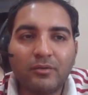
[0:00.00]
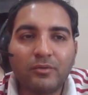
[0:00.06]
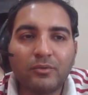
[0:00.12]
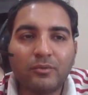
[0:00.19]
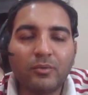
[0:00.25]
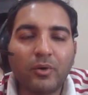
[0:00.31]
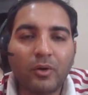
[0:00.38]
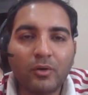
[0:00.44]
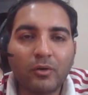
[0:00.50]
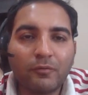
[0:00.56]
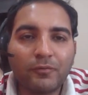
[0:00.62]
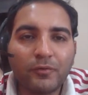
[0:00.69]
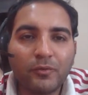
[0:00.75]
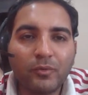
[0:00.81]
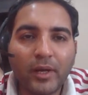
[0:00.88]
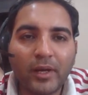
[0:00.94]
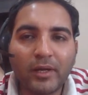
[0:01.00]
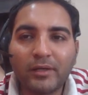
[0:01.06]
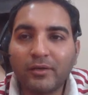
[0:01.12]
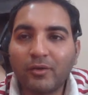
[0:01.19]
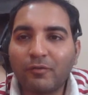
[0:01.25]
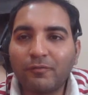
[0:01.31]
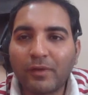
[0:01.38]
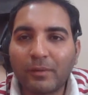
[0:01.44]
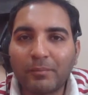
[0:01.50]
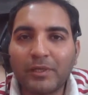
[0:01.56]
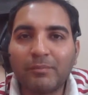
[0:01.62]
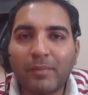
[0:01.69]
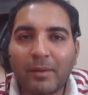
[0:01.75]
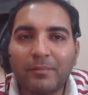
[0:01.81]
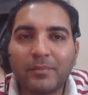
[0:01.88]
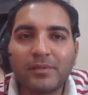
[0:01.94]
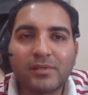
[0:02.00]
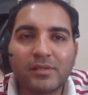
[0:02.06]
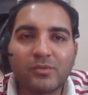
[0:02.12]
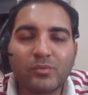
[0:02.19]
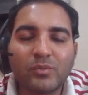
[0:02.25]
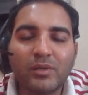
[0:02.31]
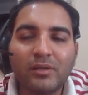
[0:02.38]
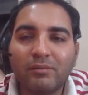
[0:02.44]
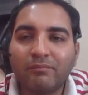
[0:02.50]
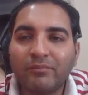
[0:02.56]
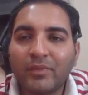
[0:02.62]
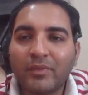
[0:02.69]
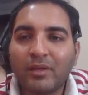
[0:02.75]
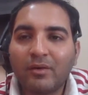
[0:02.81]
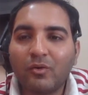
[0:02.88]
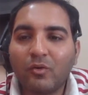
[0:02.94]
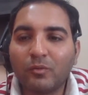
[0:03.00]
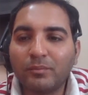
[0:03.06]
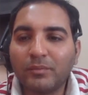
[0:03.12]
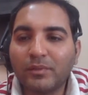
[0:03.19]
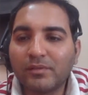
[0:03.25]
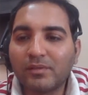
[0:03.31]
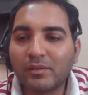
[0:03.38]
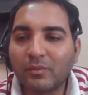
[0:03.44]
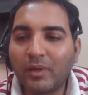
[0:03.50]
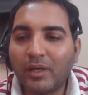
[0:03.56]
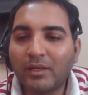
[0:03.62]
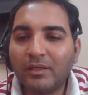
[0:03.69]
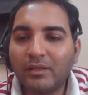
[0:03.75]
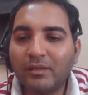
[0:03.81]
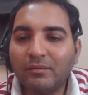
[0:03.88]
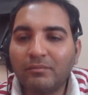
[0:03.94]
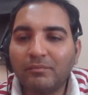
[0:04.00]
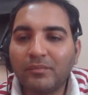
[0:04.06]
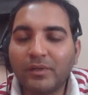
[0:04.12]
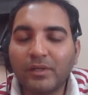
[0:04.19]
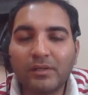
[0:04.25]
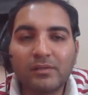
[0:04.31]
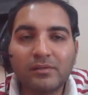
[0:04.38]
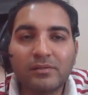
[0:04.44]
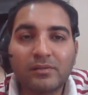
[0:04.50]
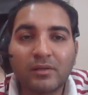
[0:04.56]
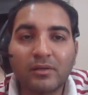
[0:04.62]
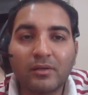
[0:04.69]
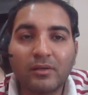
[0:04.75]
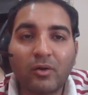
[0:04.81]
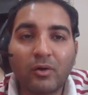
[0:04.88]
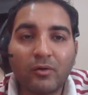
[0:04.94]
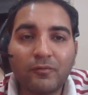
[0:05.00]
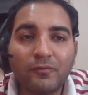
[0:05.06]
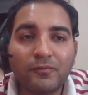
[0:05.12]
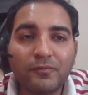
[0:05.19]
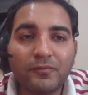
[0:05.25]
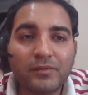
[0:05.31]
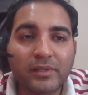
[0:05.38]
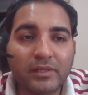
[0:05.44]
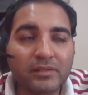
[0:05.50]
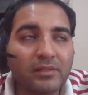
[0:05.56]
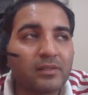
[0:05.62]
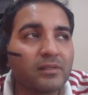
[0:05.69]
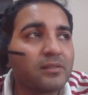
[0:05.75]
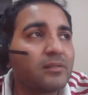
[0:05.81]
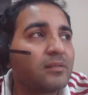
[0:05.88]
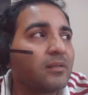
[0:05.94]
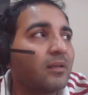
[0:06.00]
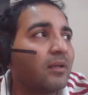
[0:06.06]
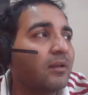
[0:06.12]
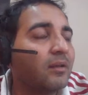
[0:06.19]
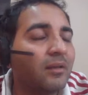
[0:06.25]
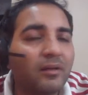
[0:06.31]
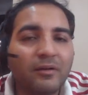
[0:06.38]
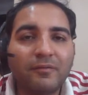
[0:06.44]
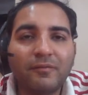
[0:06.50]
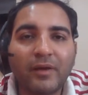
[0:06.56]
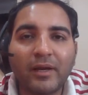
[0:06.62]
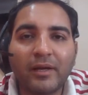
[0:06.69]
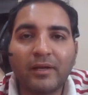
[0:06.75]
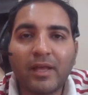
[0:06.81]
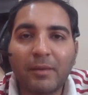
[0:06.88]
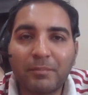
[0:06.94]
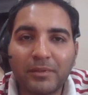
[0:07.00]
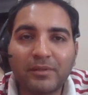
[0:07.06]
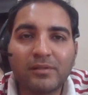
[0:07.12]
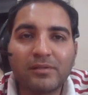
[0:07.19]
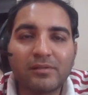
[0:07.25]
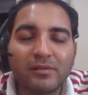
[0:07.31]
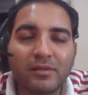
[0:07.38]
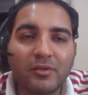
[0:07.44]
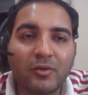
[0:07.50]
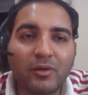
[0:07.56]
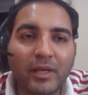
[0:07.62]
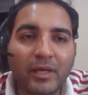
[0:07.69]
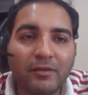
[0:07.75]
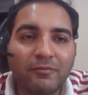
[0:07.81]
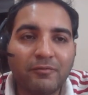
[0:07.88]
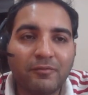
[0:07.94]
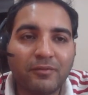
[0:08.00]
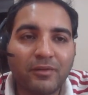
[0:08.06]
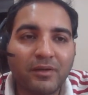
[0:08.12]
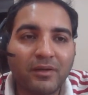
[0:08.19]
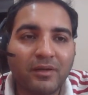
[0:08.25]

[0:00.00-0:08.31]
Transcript: to all of you and your family members as well. Hope this Diwali brings a lot of success, love, and happiness in your life.